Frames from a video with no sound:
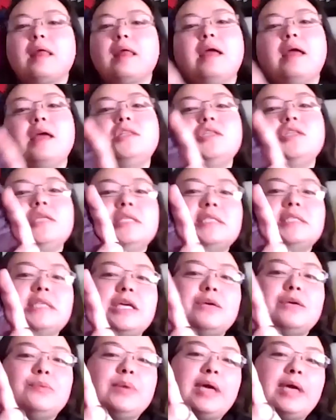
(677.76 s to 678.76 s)
as you can
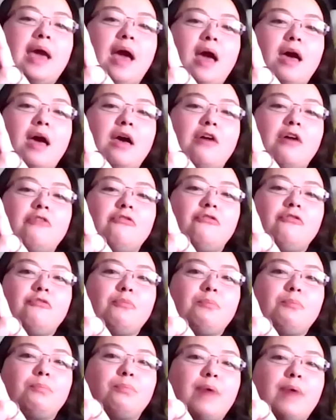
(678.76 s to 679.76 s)
see, we have
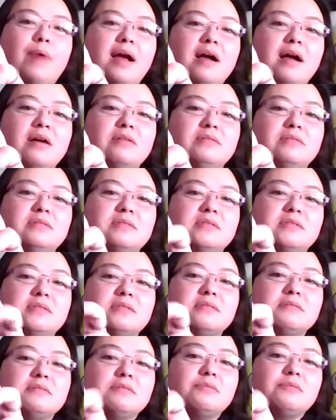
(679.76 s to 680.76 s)

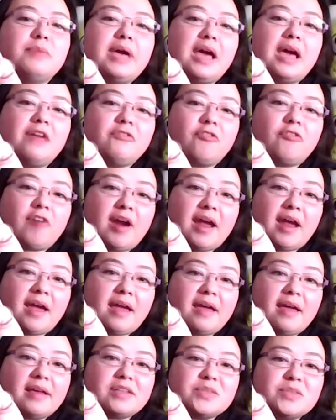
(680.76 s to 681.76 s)
browns, we have
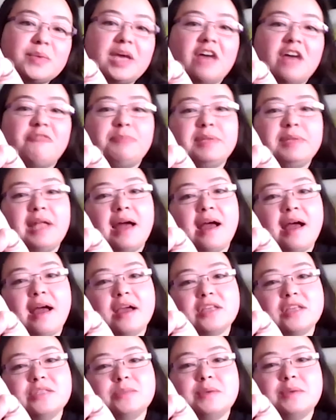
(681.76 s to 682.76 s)
grays, we have
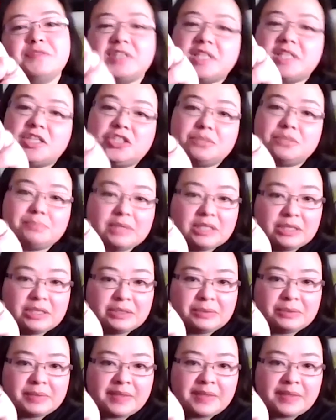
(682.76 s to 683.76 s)
blacks, we have a touch of
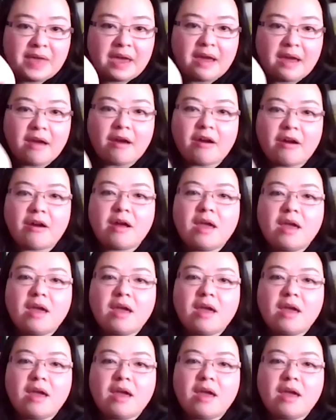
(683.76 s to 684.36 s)
blue in there.